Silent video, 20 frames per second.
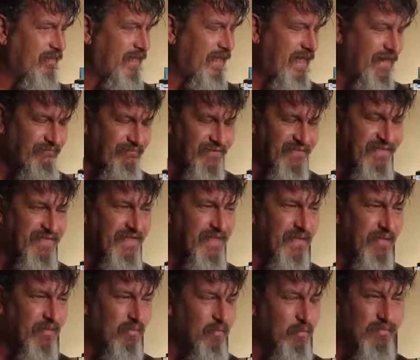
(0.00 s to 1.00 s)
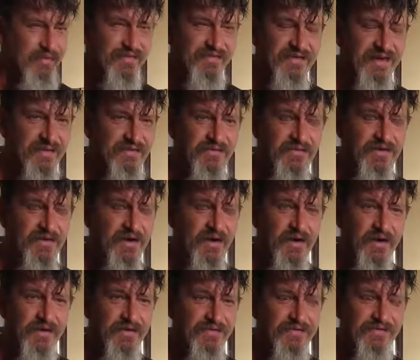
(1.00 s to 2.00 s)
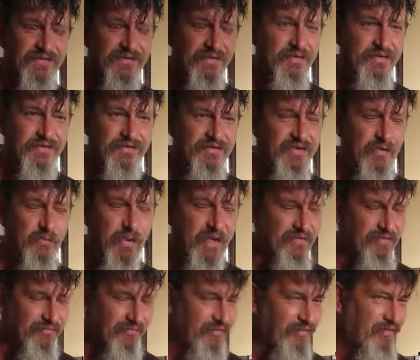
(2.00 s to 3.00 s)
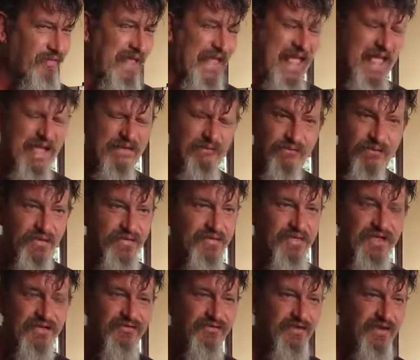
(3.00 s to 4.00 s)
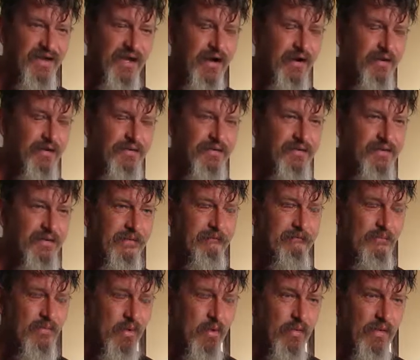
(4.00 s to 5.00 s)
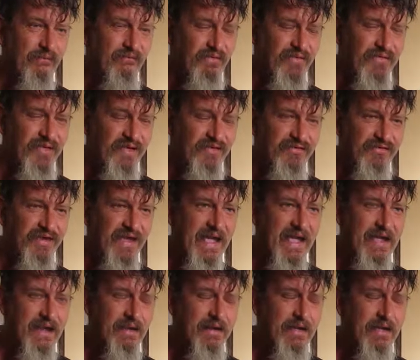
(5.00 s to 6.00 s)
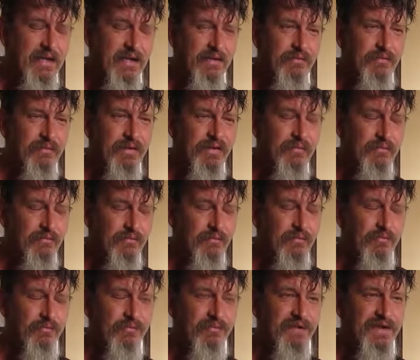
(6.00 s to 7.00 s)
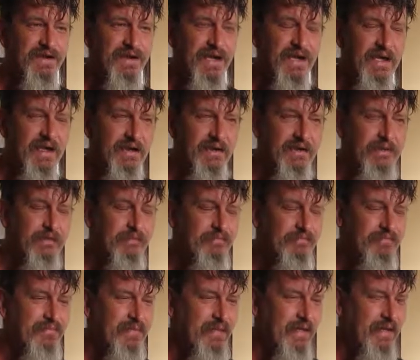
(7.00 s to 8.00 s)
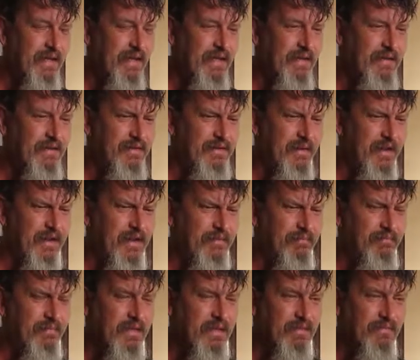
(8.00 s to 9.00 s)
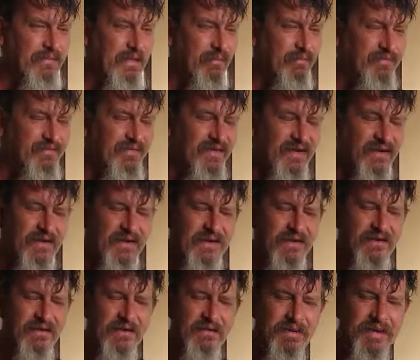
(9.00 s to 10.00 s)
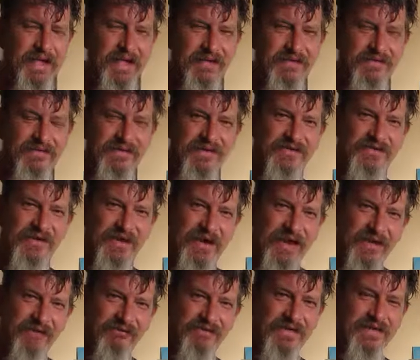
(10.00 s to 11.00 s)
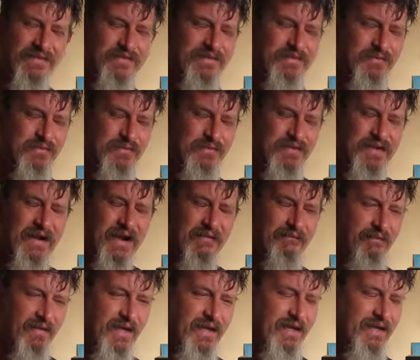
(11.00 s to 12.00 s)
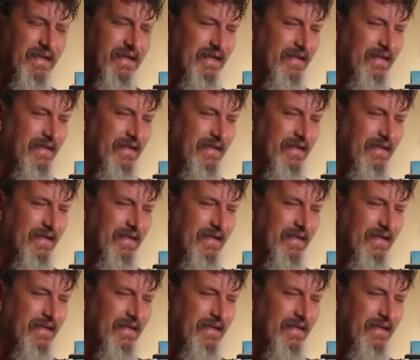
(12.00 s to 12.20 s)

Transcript: everything was digitized. She went through everything she owned, or everything she had retained, and that was like a little legacy she left us. It was a lovely,